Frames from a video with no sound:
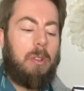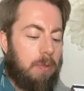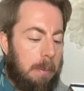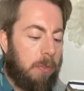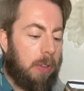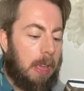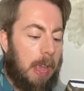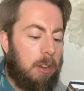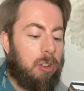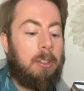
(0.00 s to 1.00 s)
The
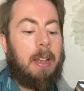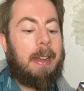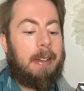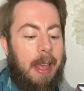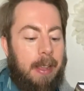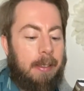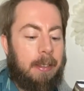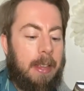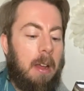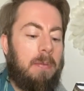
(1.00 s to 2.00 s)
ramifications and
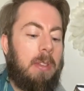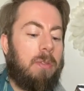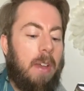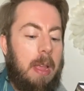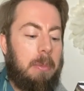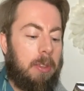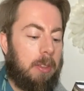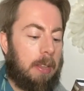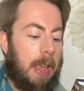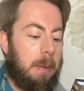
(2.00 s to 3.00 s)
legacy of this famous
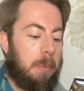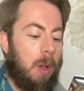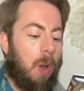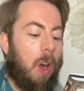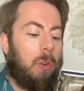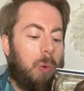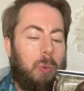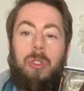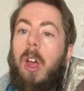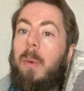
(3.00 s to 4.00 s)
escape are
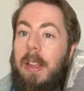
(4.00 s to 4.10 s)
also